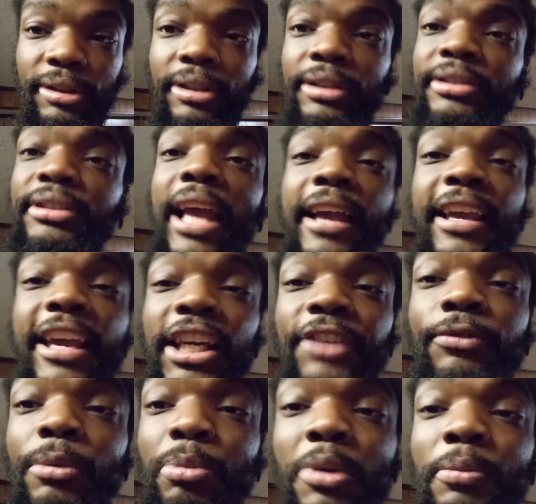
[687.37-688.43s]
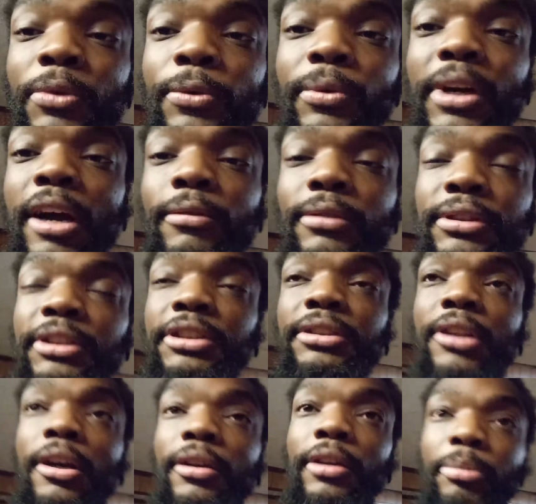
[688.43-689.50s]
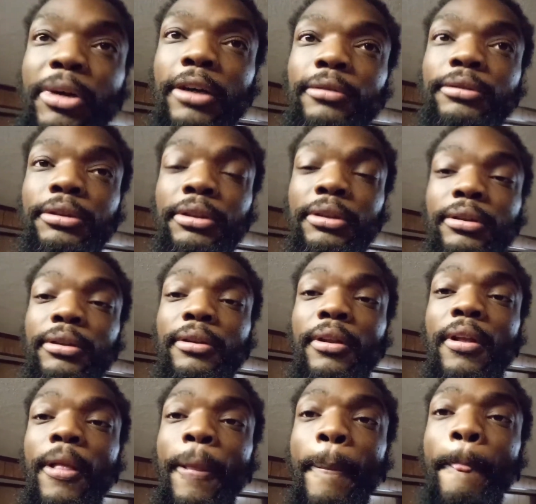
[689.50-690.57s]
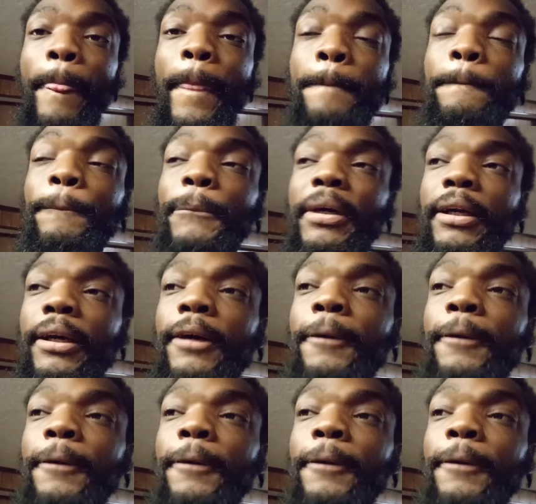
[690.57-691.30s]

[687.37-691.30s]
see, I can't even remember what I was just talking about. But